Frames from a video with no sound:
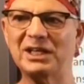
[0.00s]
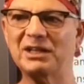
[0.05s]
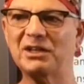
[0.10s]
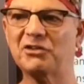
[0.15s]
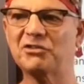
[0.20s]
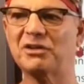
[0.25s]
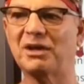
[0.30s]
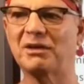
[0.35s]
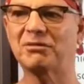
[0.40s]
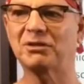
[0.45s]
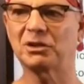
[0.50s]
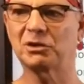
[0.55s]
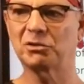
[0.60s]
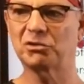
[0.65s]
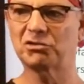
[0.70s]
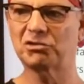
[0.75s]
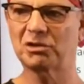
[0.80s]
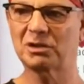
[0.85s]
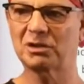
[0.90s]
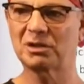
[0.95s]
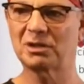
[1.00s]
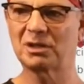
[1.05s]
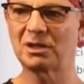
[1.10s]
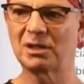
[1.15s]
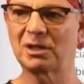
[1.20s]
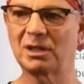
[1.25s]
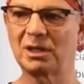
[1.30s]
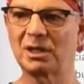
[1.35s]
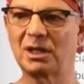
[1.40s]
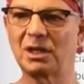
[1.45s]
I'm
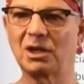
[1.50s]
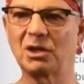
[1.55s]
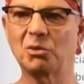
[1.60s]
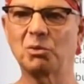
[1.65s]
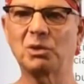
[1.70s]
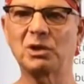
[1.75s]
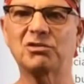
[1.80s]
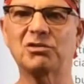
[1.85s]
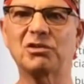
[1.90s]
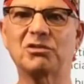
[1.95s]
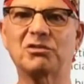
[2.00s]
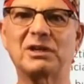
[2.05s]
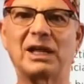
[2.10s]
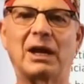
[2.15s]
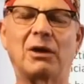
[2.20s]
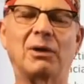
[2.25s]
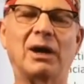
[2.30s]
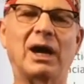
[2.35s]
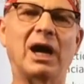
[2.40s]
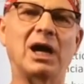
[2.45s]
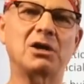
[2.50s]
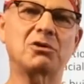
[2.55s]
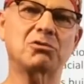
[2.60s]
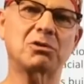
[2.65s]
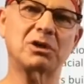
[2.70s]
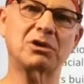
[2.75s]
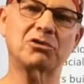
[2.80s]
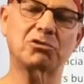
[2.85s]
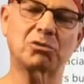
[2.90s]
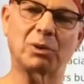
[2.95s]
jealous of the future
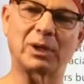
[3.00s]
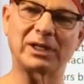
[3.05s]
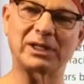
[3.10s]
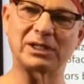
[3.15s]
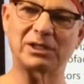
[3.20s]
generation.